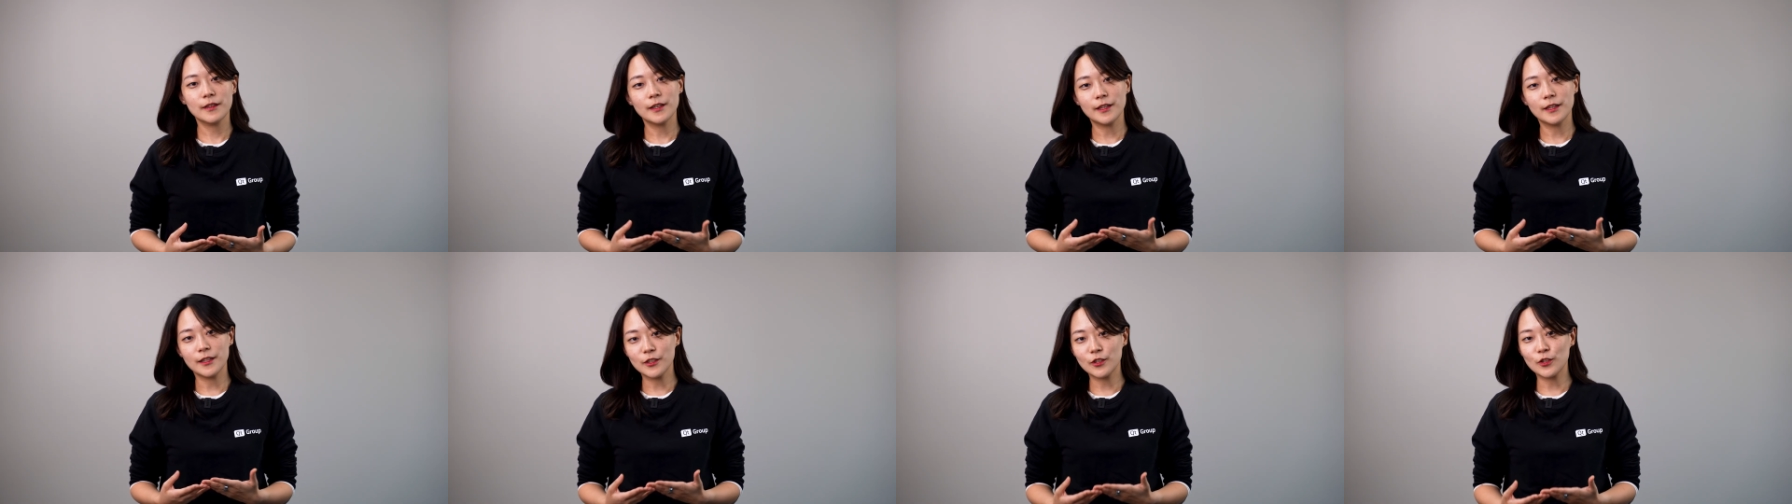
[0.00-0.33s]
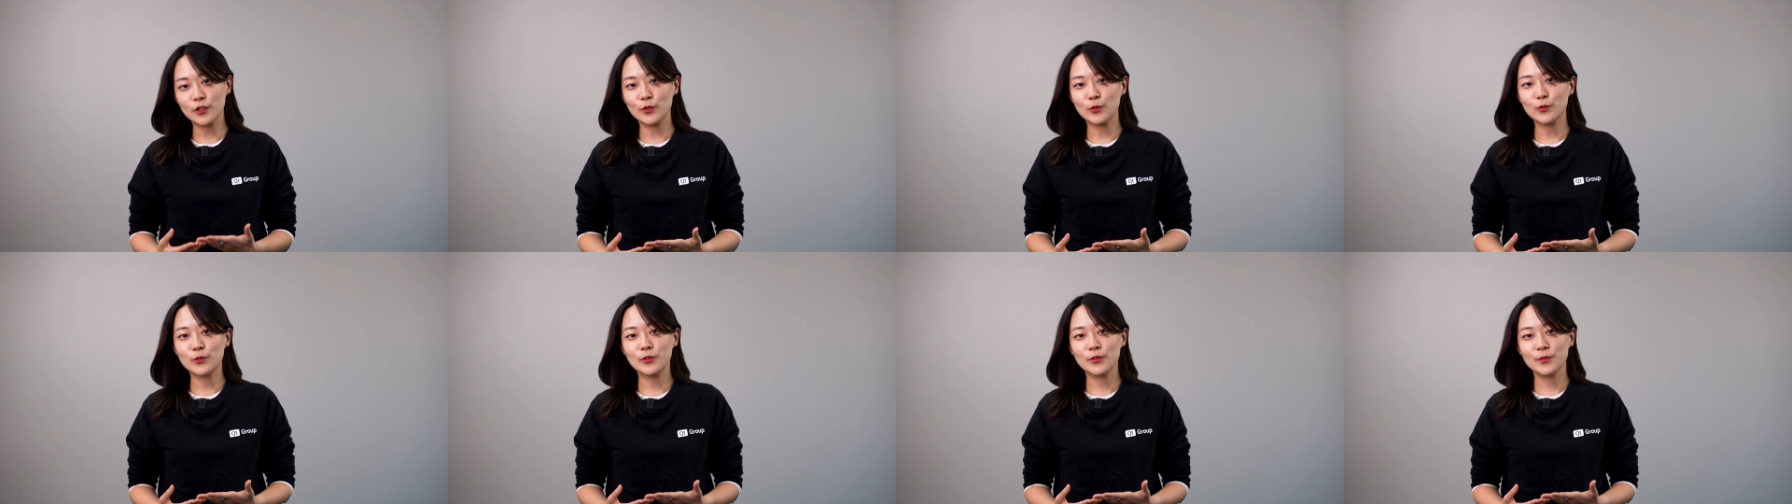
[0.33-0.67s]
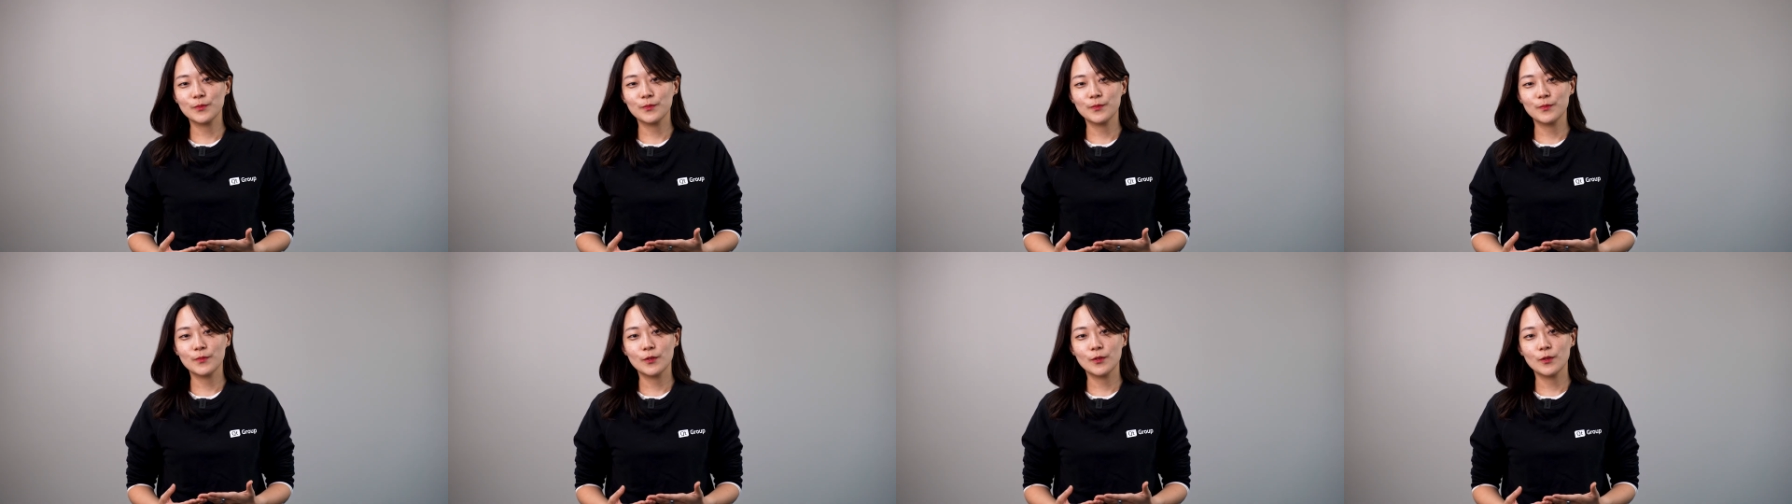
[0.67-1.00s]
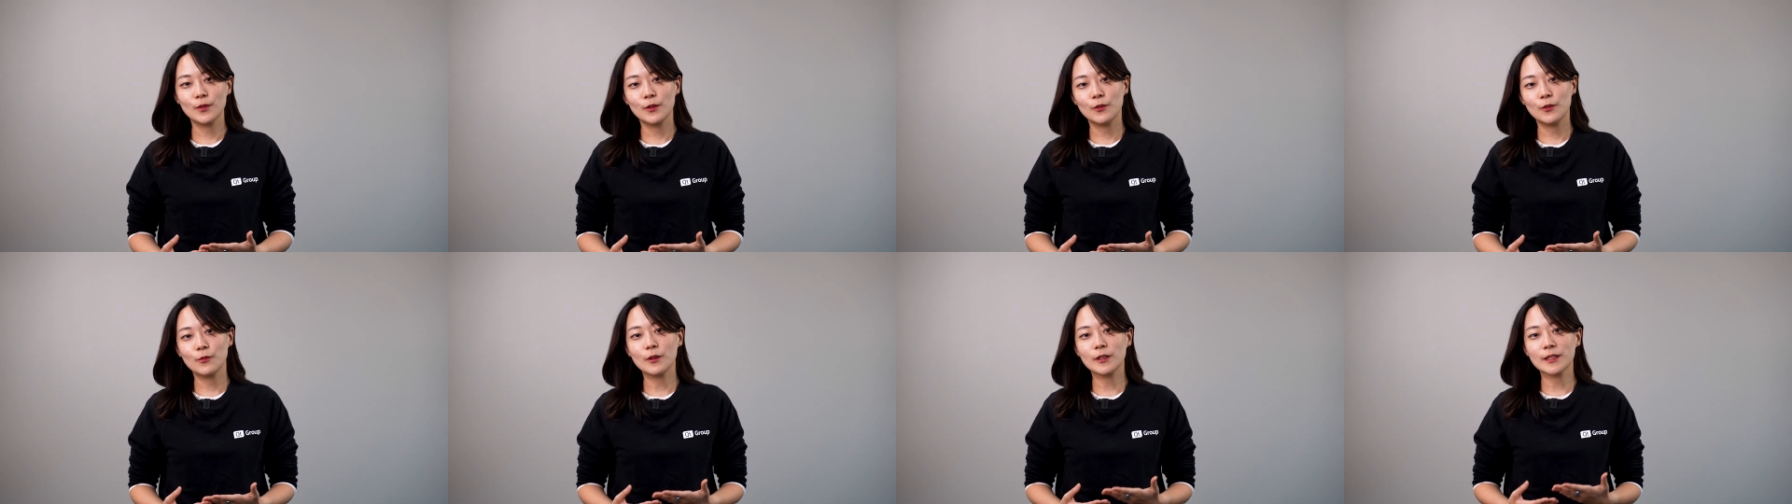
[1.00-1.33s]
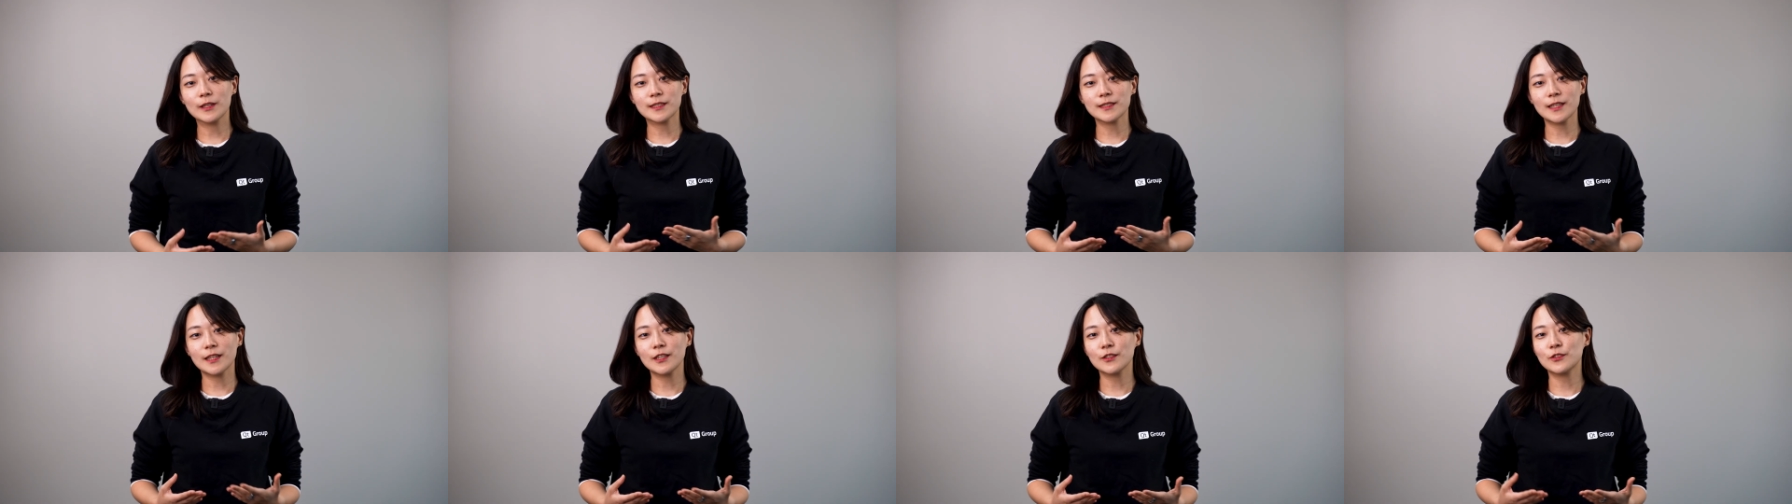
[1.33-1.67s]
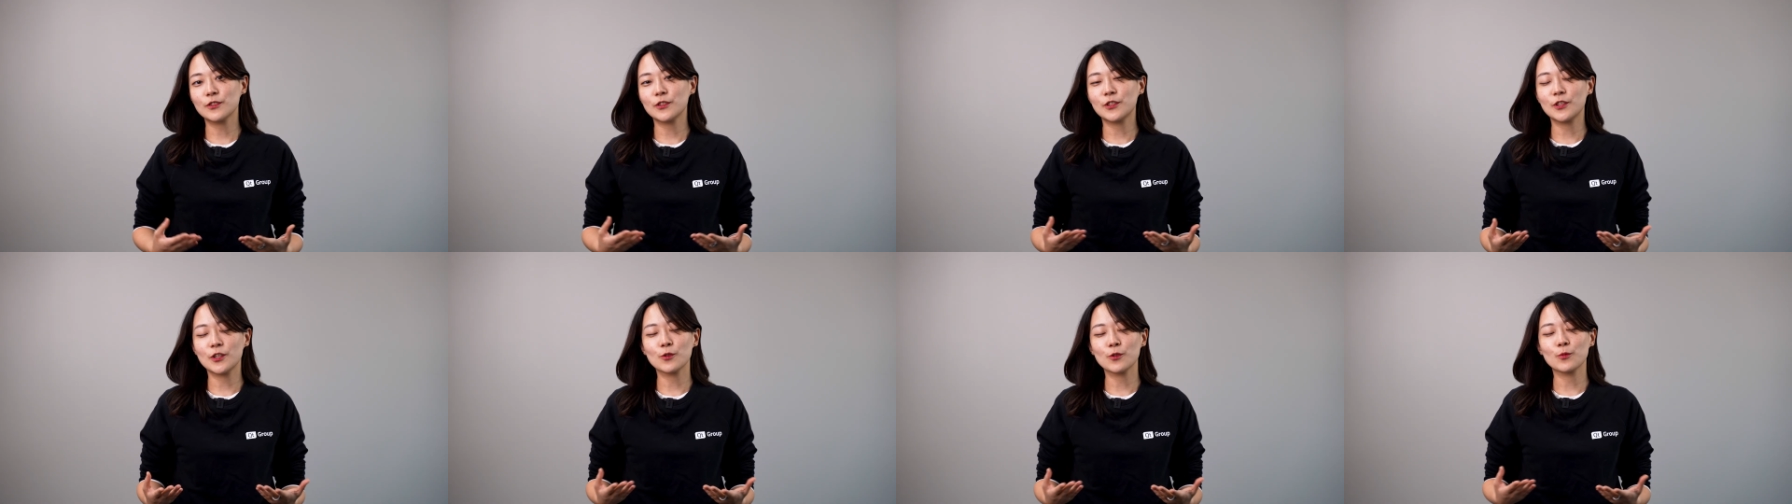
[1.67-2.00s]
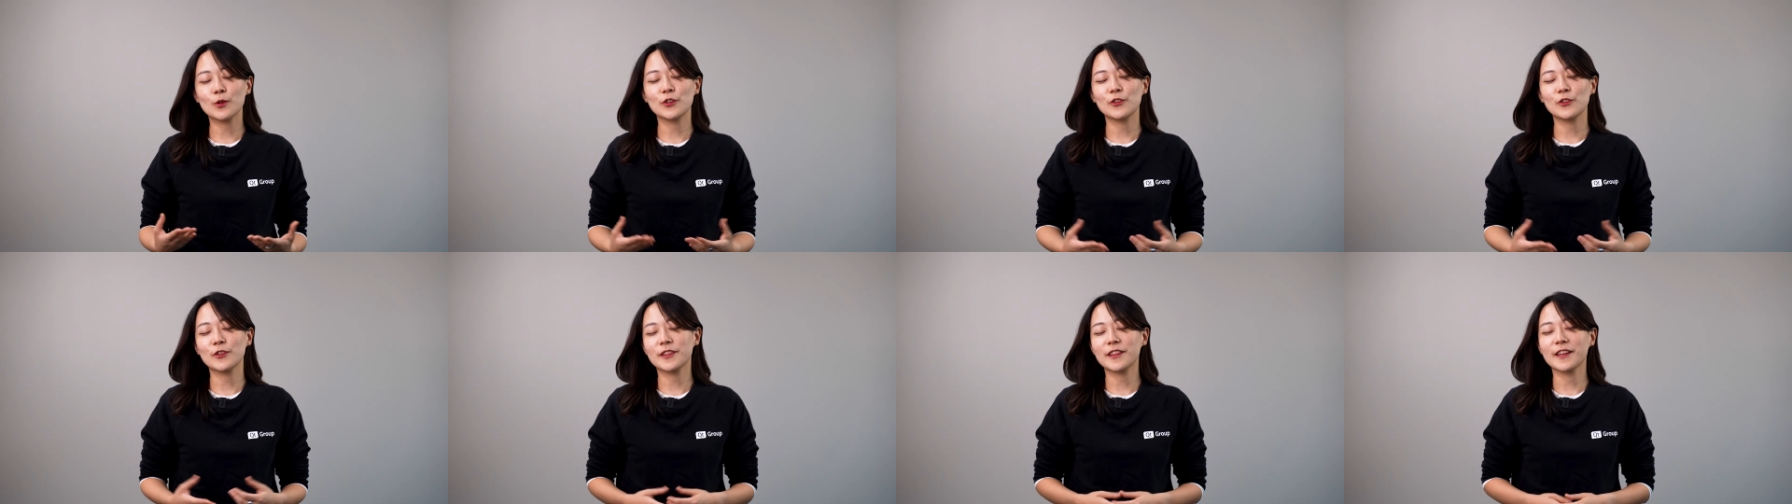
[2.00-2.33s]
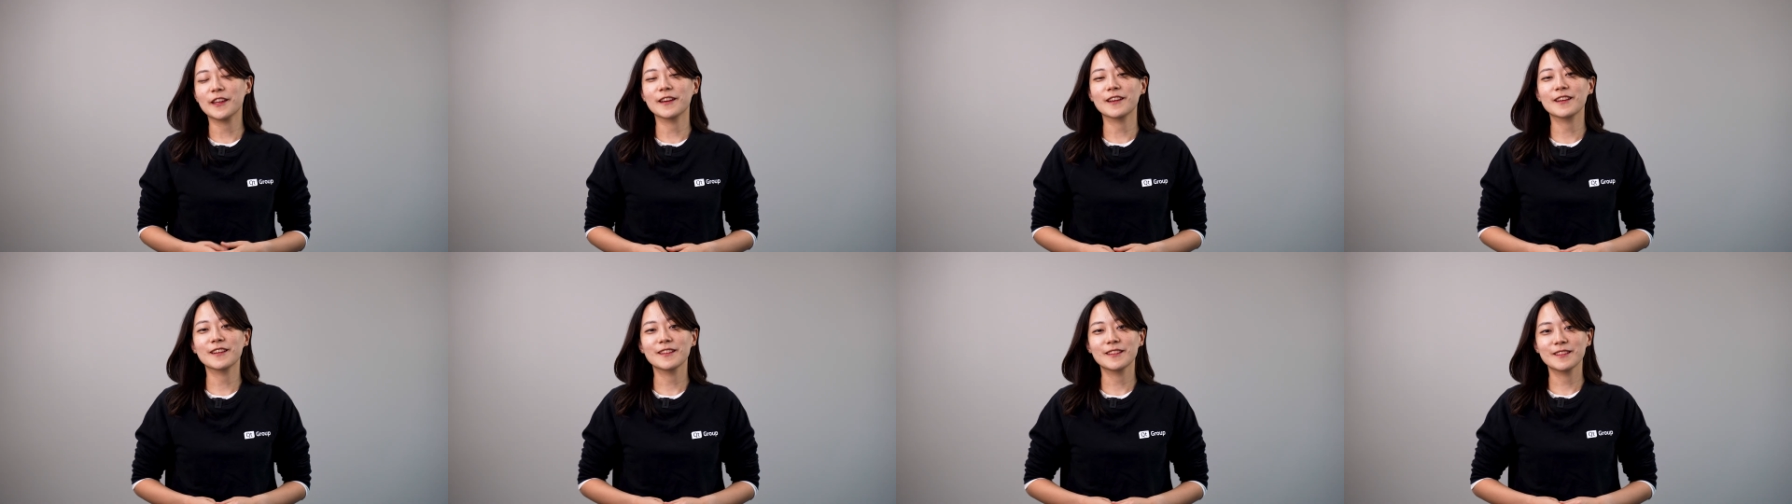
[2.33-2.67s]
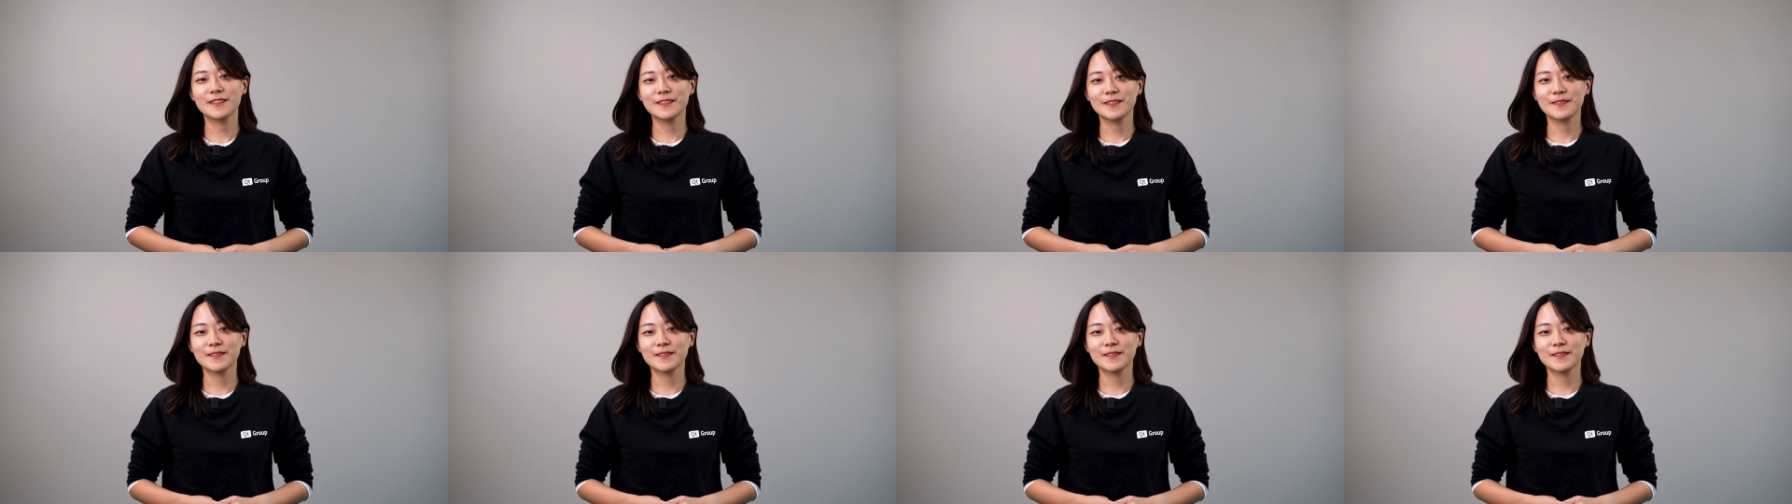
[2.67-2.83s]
in Qt. We're excited to hear what you think.